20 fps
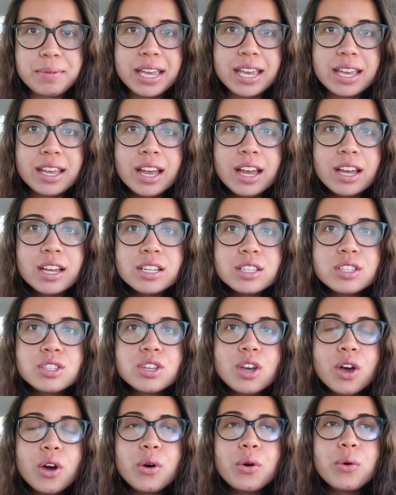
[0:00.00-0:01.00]
me.
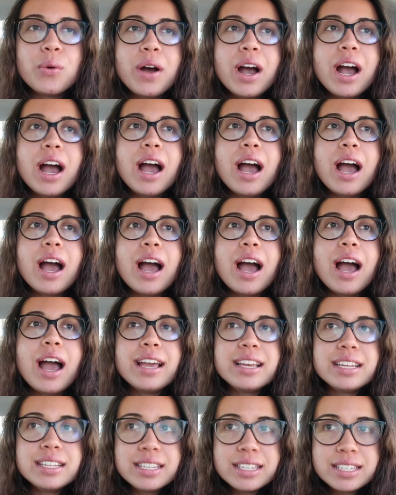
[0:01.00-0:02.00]
So
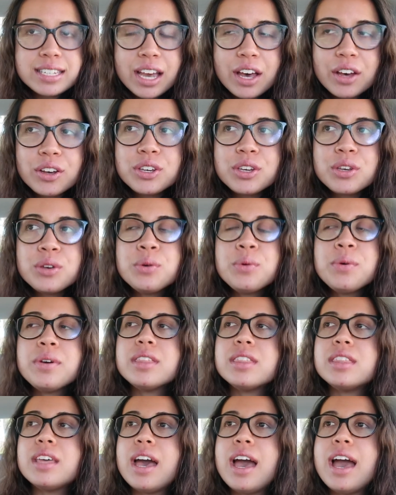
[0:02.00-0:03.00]
I can tell you
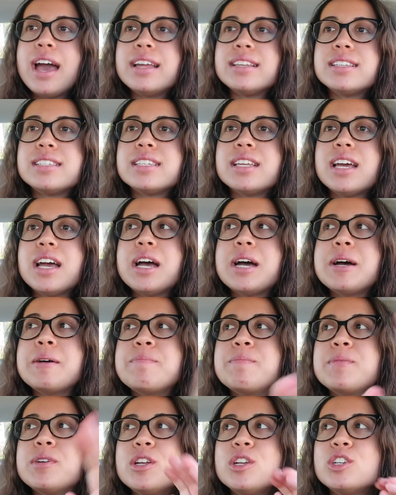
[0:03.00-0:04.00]
that
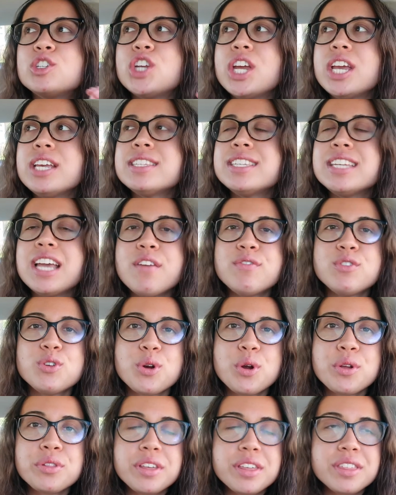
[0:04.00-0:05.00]
chasing after
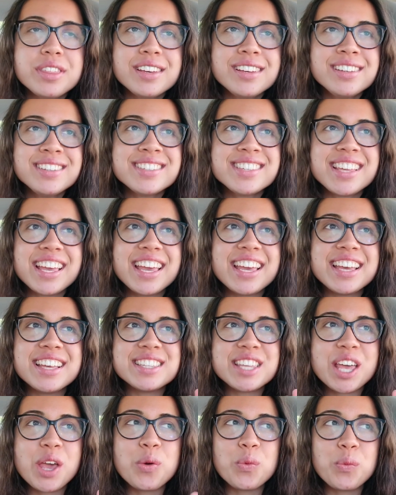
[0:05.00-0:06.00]
earthly things
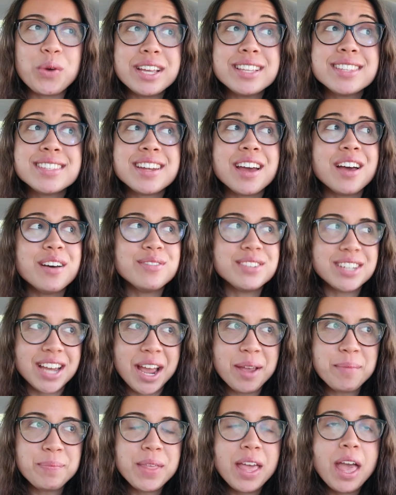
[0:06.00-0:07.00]
is a waste of
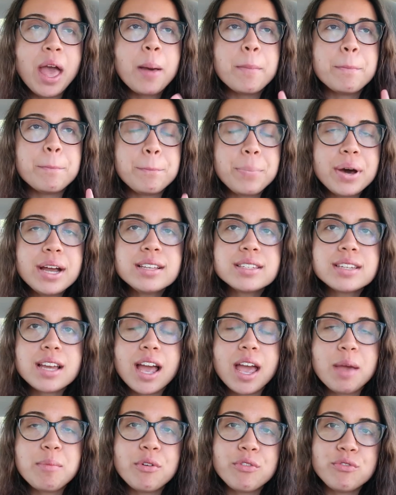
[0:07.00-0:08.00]
time, but
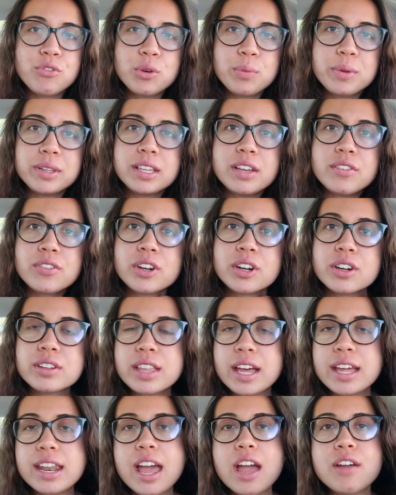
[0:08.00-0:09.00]
I'm a full believer
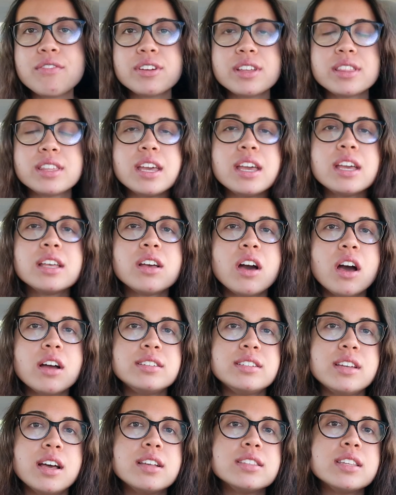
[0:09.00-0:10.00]
that everything
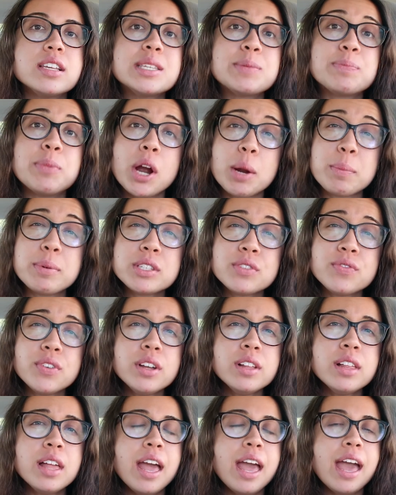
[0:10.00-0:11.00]
God does is
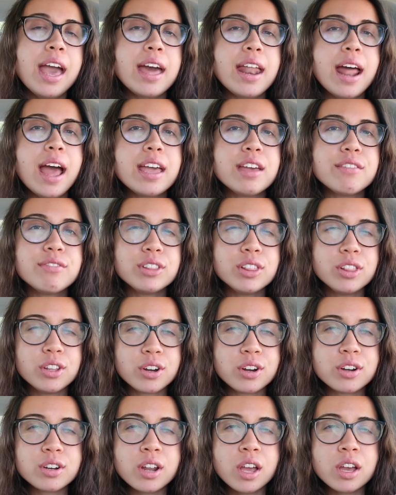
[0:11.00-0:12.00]
purposeful, and I have
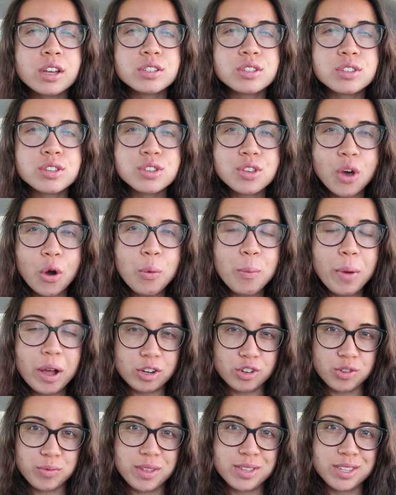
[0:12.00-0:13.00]
learned so
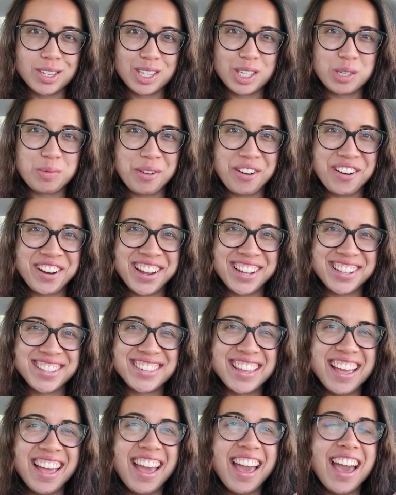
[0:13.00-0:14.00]
much from this
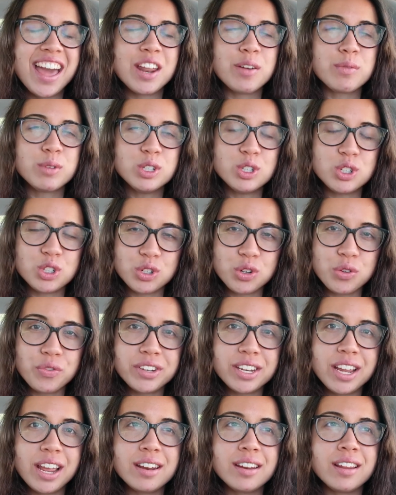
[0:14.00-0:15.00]
experience, and I'm
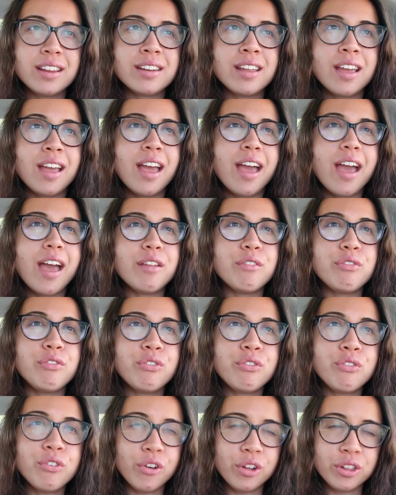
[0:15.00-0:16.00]
rejuvenated and
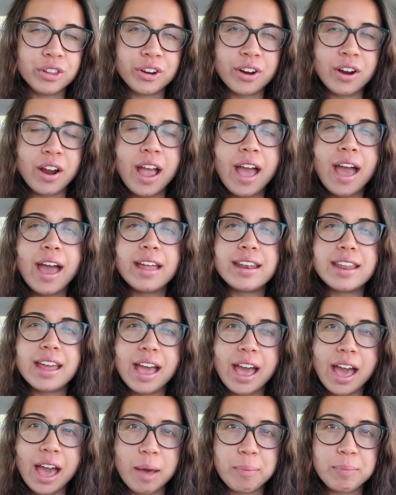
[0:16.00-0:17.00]
fuller and
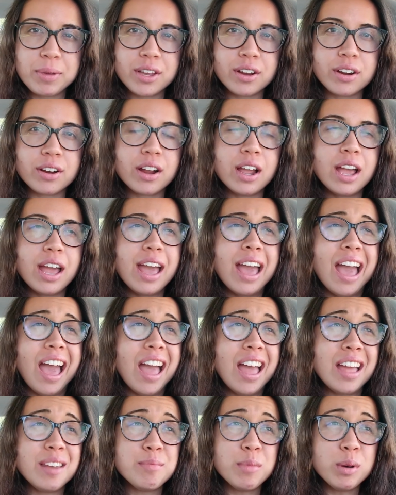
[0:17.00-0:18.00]
happier,
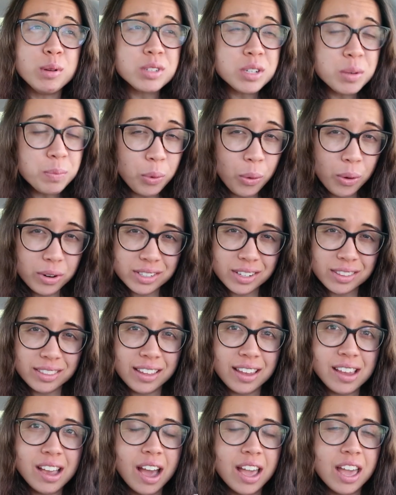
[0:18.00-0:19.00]
and most
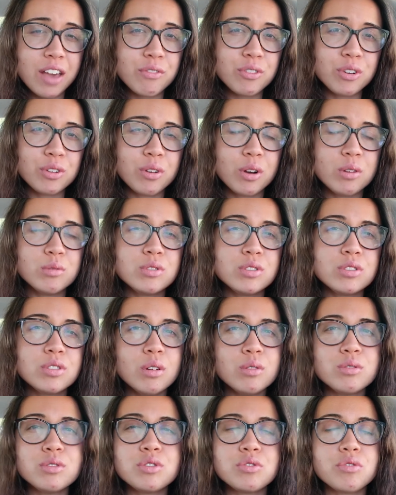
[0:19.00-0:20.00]
importantly, I have grown
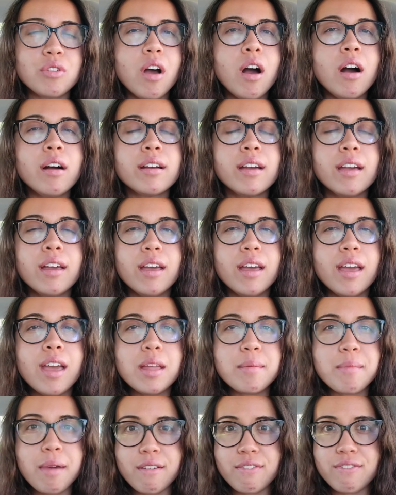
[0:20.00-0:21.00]
so strong
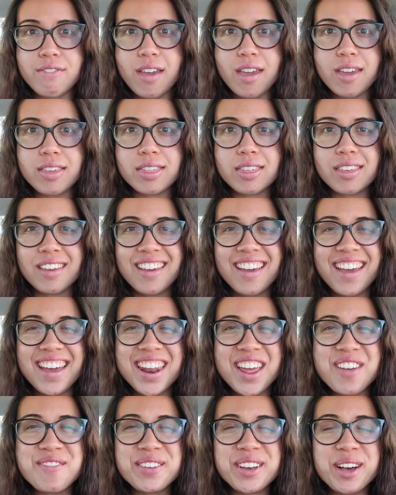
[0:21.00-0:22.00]
in my faith,
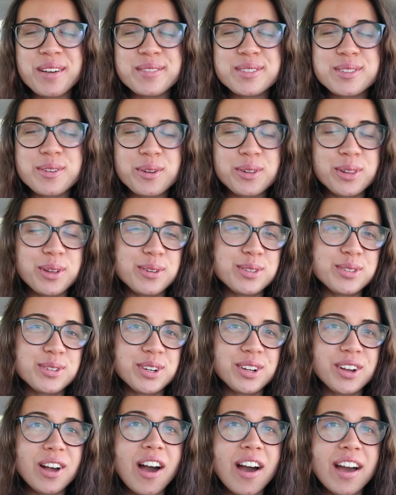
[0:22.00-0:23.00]
and I've become so
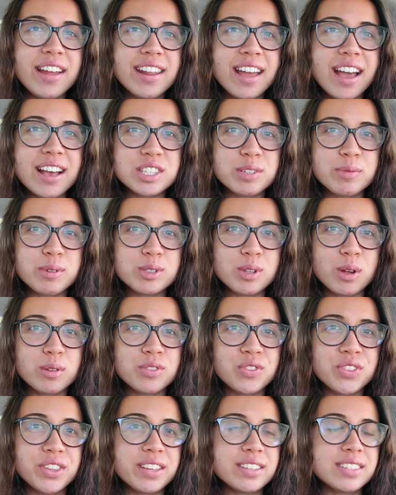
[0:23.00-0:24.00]
closer to God as a
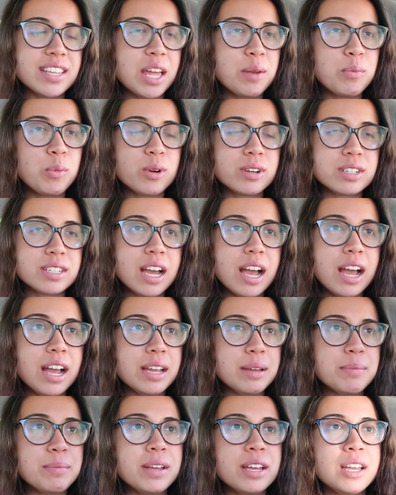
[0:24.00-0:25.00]
result of this, had more
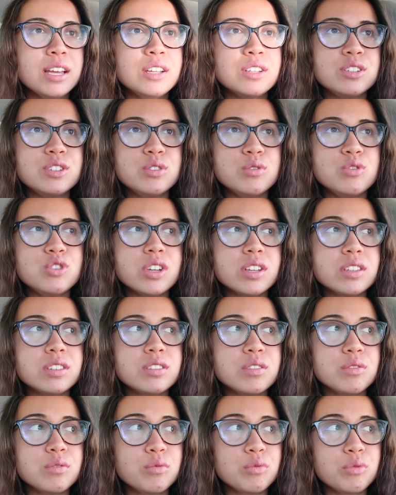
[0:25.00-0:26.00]
time to
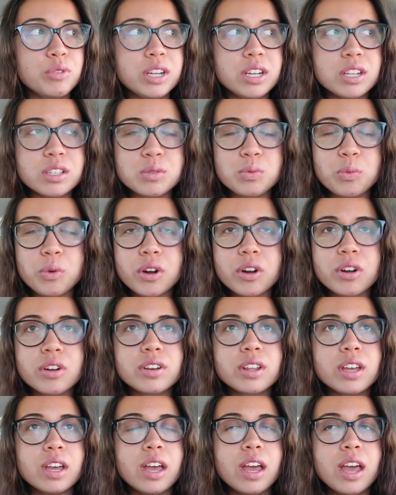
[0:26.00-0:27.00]
just read his
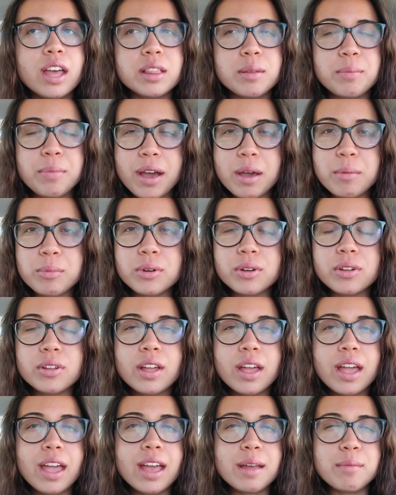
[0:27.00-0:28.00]
word in the
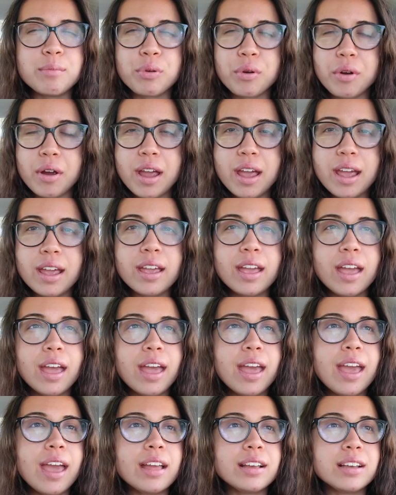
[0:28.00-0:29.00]
Bible and pray
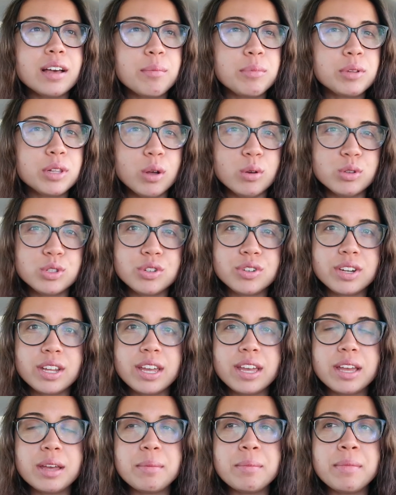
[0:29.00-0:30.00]
and come closer to
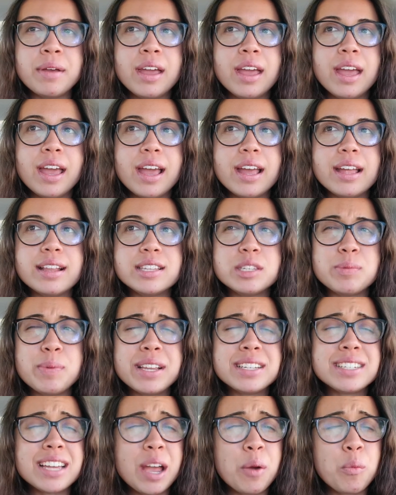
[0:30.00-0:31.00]
him and
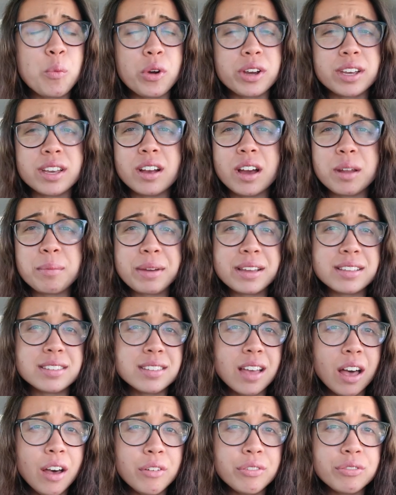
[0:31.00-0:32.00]
spend time working on
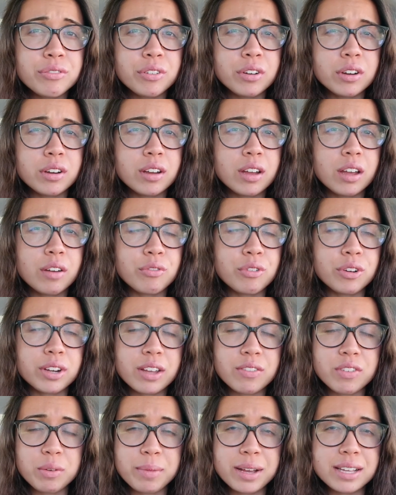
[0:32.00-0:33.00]
myself,
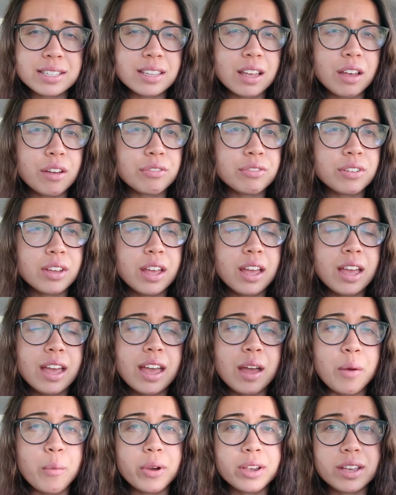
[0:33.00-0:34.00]
forgiving myself,
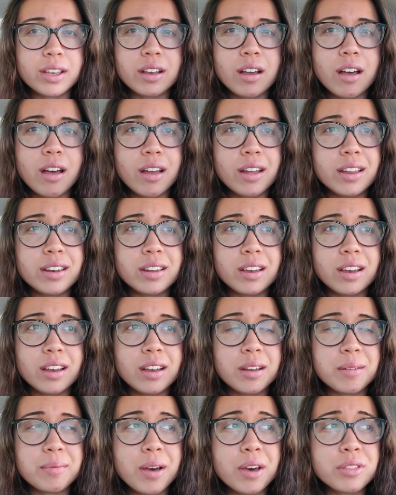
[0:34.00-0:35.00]
and working on
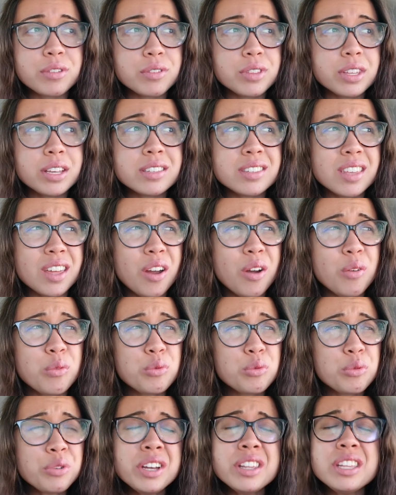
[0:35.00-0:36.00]
other things that
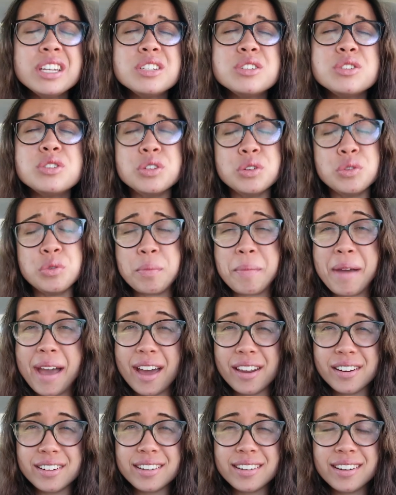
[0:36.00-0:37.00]
really do
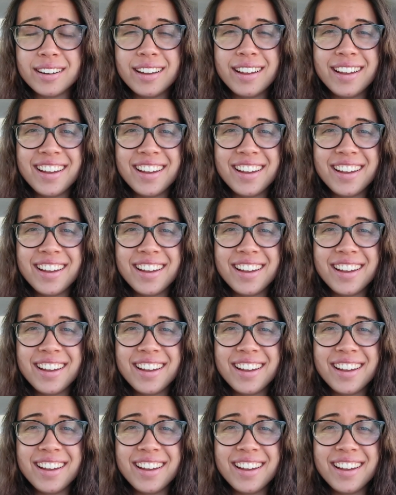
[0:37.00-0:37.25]
matter.